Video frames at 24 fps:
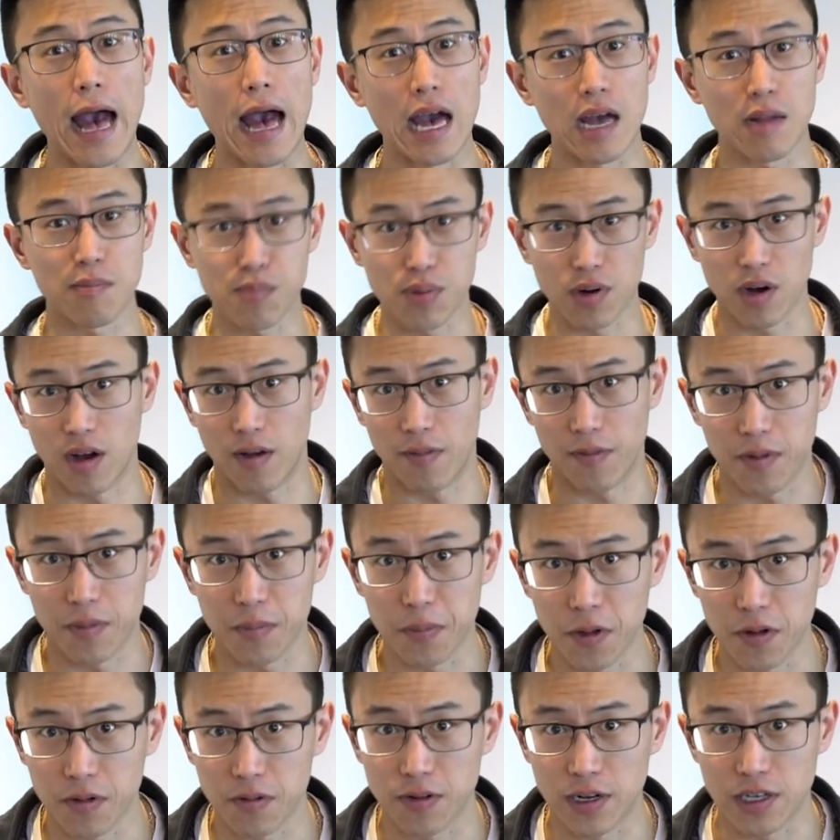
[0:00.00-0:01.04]
and
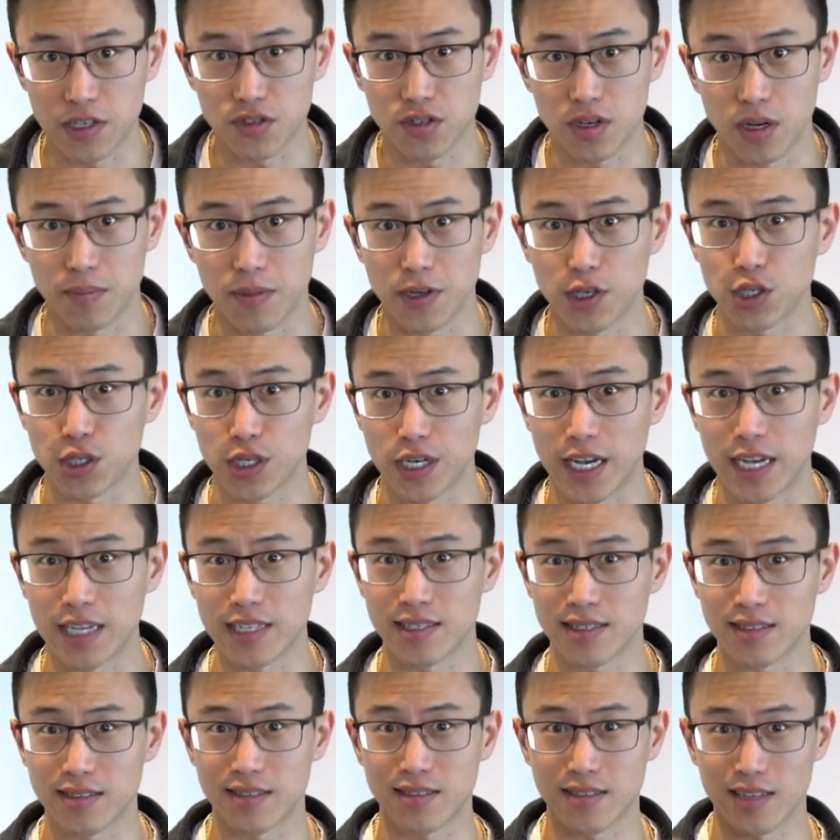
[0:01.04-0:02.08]
profitable restaurant. Make sure you
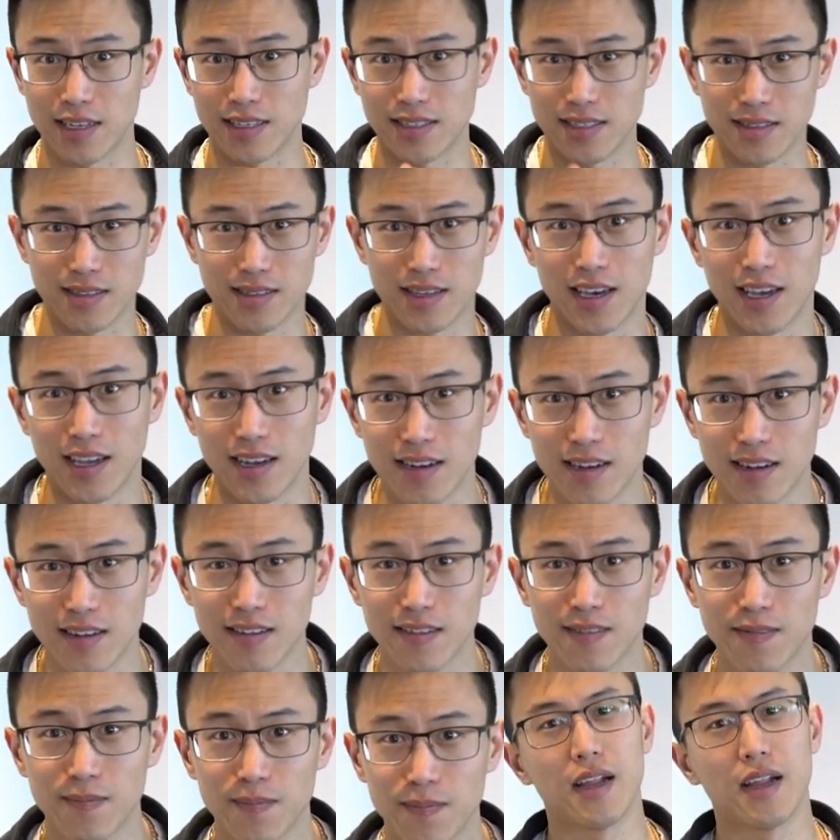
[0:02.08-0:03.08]
guys stay till the end.